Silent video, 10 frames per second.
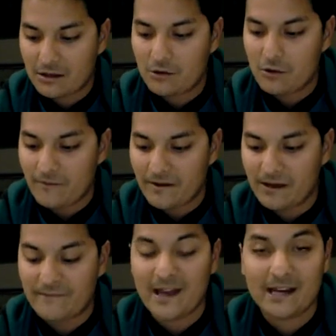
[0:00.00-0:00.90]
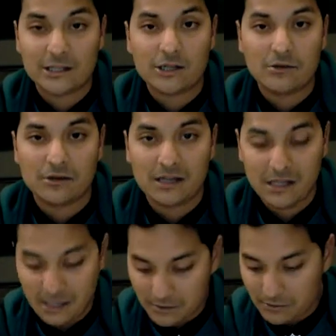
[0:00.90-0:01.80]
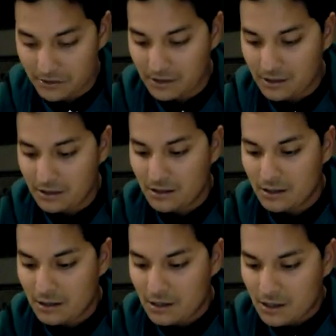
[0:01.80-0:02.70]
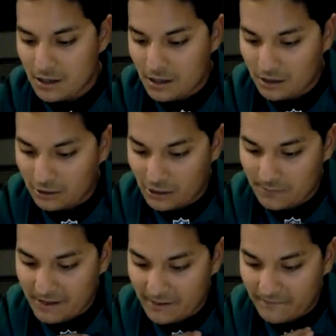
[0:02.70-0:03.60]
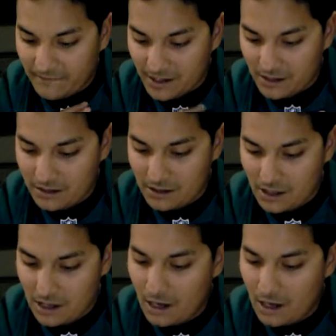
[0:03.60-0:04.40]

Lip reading: So hopefully, the advantage goes to the Eagles. A 30-minute fix.